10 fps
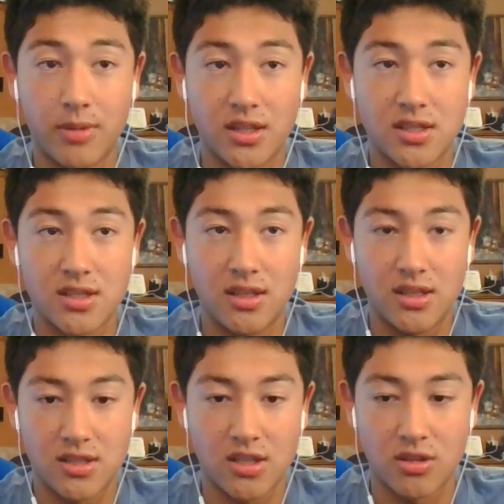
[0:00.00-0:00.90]
but
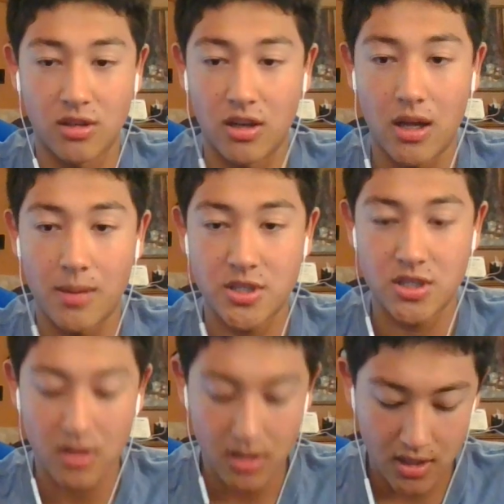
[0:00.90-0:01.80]
it's also a good
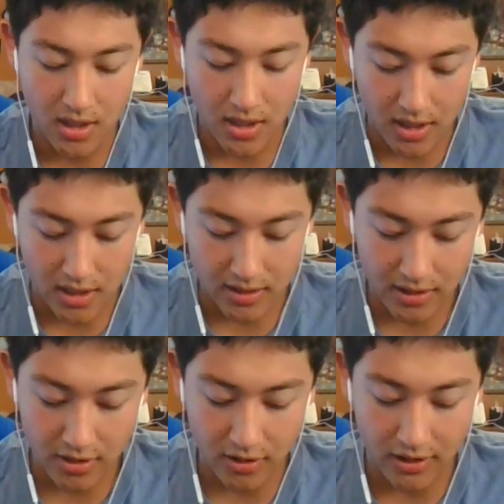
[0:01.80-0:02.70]
option.
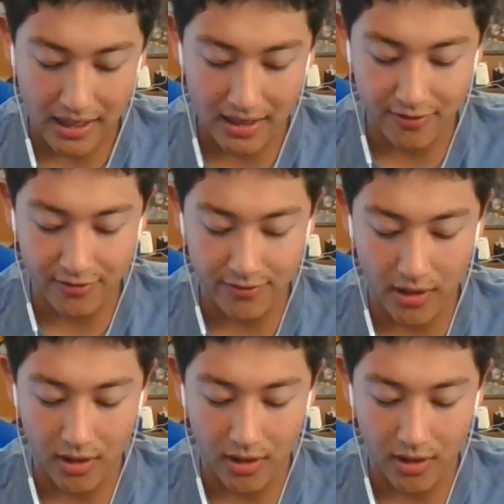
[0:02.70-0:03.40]
Then you're going to have